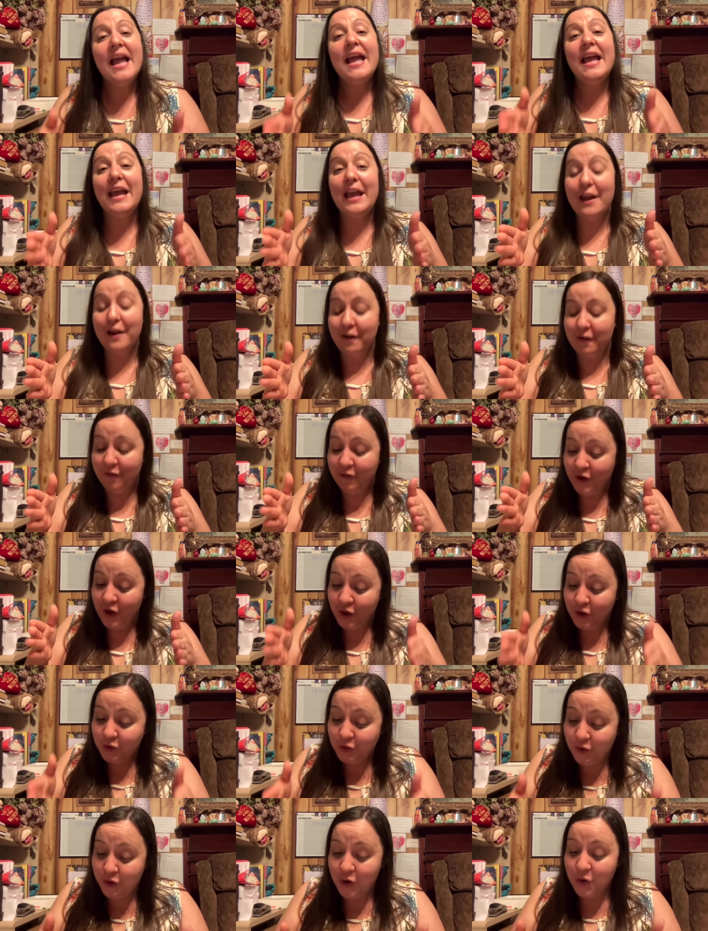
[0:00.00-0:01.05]
if
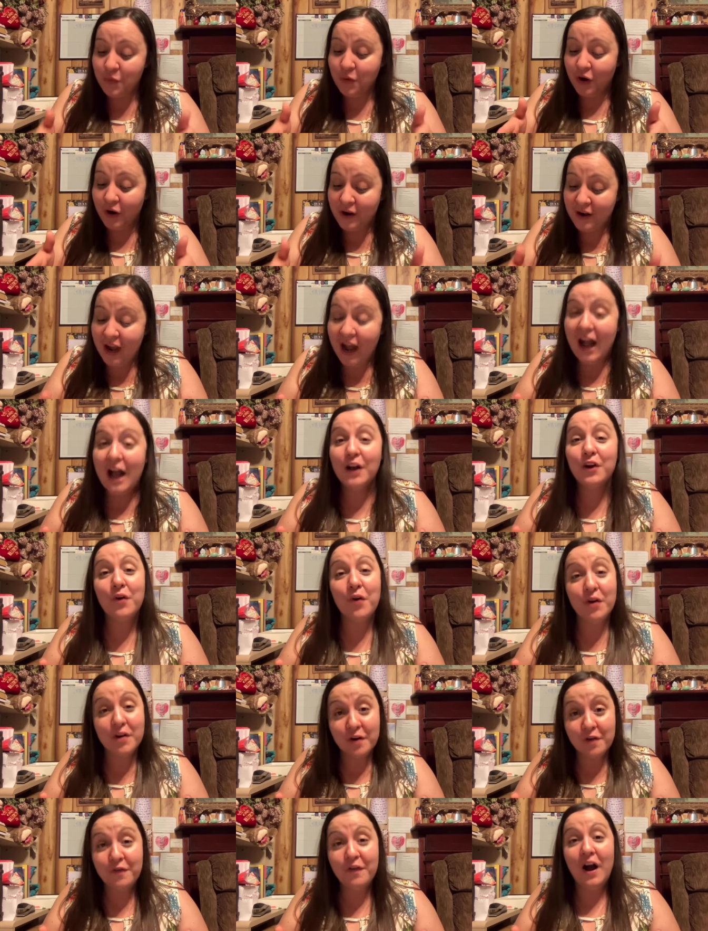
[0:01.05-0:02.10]
you are not
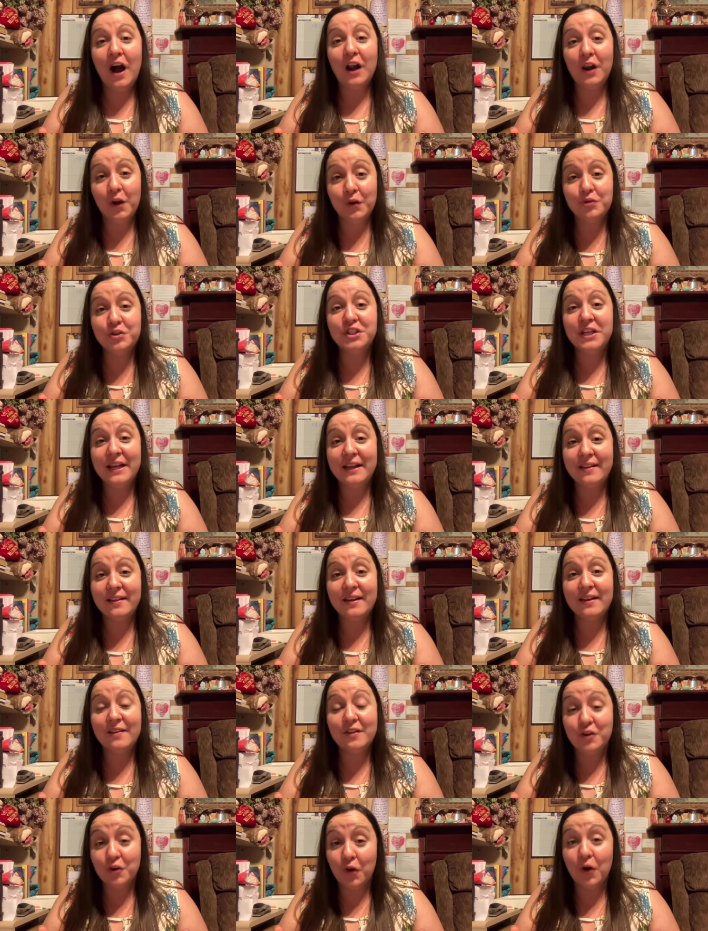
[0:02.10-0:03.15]
going to follow
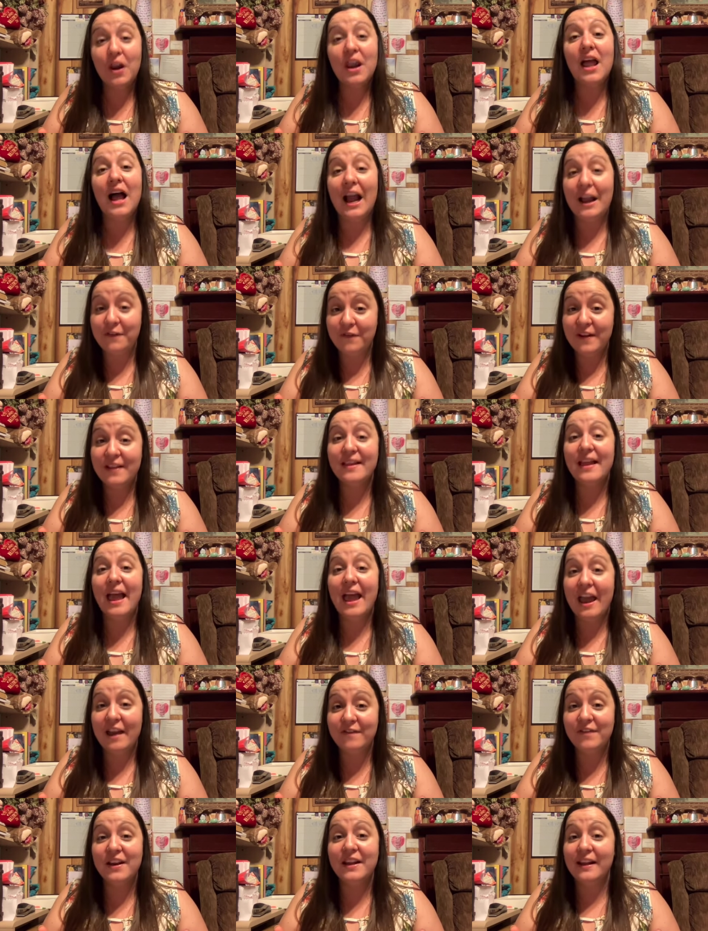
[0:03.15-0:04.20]
Jesus, your life is
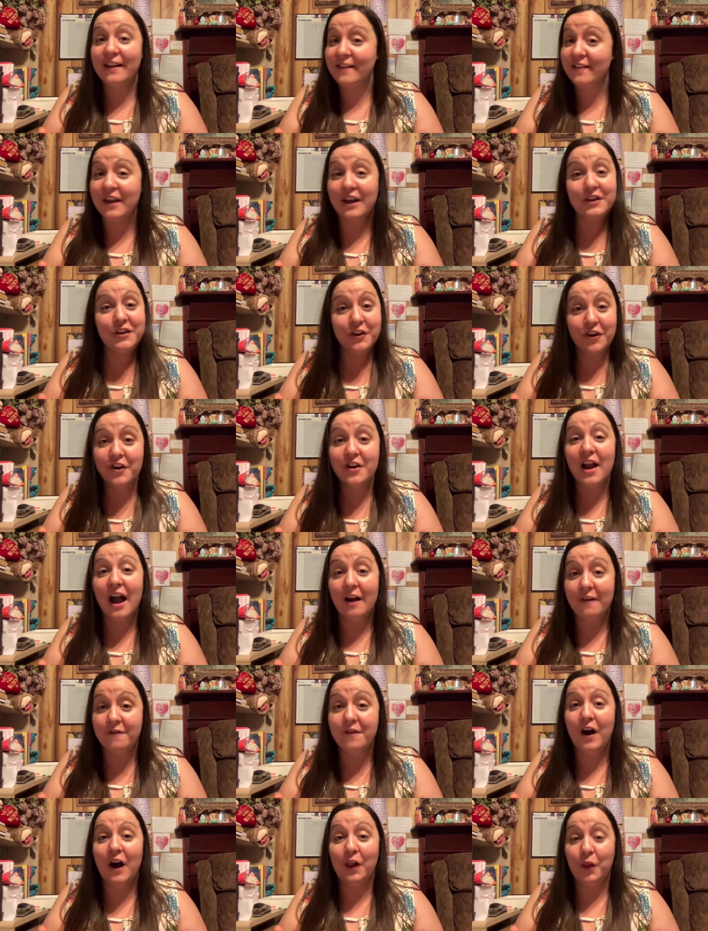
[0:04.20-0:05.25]
evidence that you're
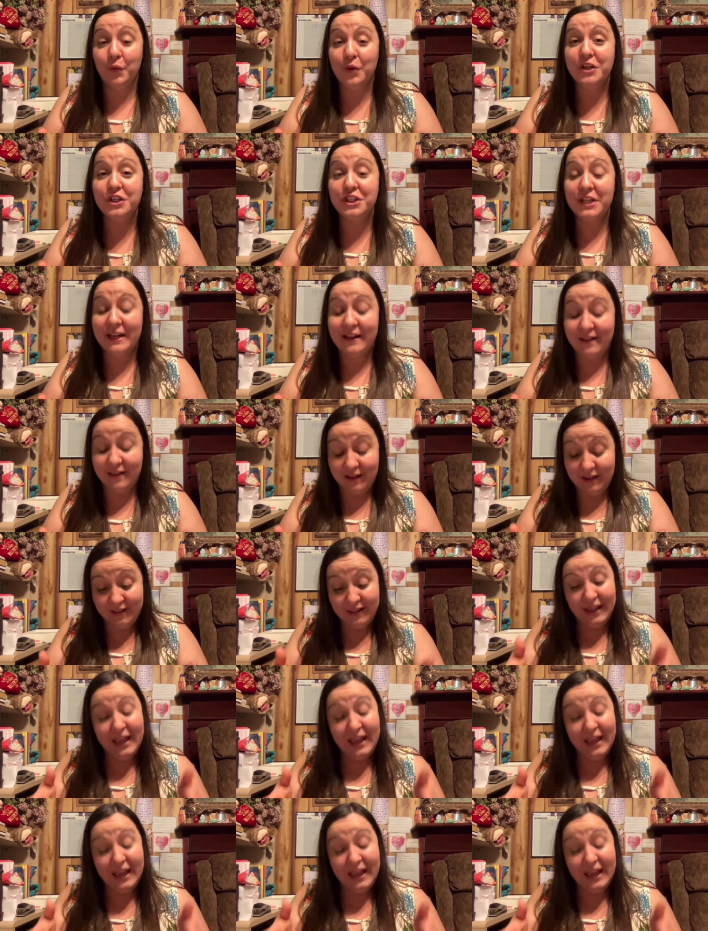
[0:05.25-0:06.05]
not following Jesus.